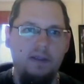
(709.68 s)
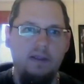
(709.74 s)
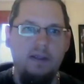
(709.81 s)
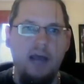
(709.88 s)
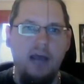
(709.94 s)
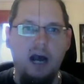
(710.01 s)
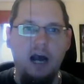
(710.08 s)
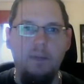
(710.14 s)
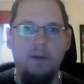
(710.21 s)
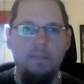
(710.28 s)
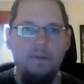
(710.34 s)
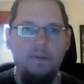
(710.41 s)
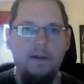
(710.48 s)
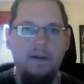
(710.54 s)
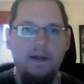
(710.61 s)

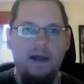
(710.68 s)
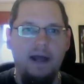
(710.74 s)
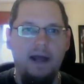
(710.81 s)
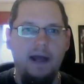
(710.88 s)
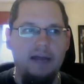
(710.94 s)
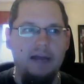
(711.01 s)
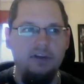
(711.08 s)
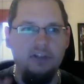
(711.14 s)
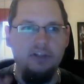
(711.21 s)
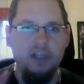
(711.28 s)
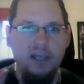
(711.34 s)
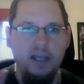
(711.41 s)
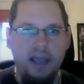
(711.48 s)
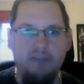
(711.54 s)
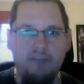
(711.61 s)
album. And
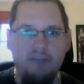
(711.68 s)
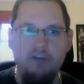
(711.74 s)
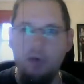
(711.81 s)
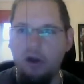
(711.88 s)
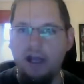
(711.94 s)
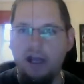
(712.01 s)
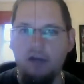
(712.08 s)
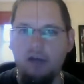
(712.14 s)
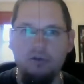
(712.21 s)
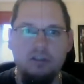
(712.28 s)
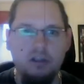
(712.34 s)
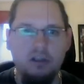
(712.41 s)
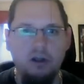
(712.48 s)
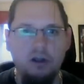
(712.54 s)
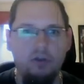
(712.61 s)
everyone
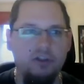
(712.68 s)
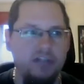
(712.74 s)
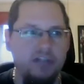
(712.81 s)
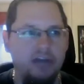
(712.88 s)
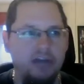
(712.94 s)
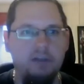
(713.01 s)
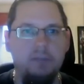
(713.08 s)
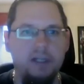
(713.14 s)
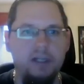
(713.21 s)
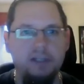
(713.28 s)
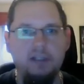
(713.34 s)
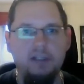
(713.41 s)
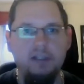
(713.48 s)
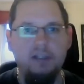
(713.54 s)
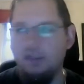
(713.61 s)
else,
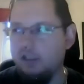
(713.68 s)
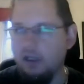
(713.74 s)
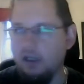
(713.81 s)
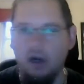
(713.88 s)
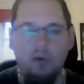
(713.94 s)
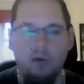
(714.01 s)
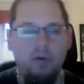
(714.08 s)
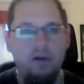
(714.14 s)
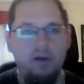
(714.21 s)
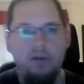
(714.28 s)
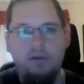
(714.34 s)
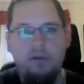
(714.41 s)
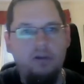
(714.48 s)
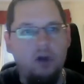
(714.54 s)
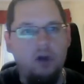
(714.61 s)
understandably,
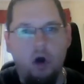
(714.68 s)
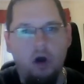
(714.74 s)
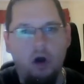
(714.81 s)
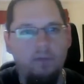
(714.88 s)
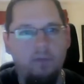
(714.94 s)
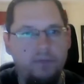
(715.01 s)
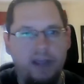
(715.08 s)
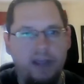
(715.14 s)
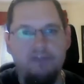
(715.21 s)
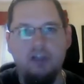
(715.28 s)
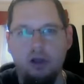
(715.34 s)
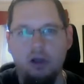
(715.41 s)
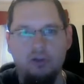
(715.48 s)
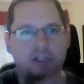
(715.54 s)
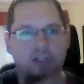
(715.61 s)
Korn,
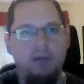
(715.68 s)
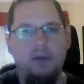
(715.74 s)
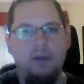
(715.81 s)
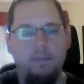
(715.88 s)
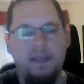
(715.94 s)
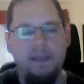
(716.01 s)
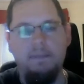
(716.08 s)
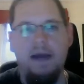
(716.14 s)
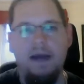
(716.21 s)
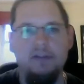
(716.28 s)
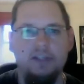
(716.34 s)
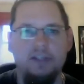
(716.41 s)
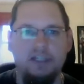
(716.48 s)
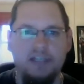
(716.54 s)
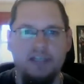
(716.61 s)
Deftones, they were the big
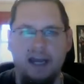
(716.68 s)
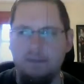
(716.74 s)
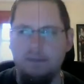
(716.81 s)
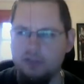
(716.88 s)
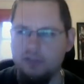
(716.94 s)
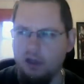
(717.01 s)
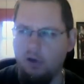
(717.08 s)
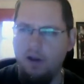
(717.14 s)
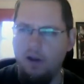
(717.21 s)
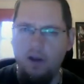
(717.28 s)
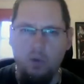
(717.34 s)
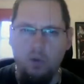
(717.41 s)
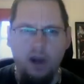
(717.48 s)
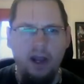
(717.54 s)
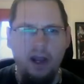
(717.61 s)
bands at the time. So
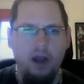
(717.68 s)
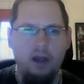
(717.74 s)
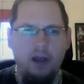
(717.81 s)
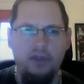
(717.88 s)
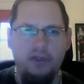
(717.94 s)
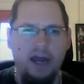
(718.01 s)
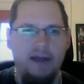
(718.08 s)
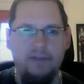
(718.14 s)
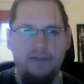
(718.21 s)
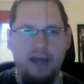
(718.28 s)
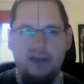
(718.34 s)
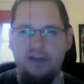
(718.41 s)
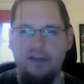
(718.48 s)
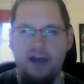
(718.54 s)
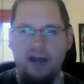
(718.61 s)
when I heard
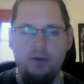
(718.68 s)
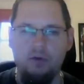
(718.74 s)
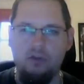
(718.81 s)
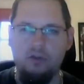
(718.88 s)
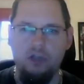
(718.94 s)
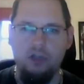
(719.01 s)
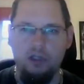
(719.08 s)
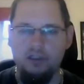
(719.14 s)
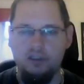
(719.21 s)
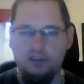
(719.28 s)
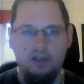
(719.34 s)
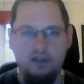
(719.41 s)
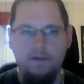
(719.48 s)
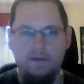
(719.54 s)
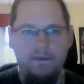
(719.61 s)
that was
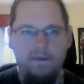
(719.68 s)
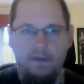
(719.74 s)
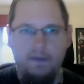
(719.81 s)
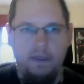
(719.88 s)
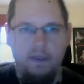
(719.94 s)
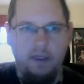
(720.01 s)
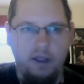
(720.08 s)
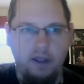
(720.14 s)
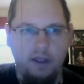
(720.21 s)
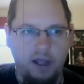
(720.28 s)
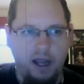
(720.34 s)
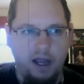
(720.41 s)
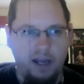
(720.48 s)
just, I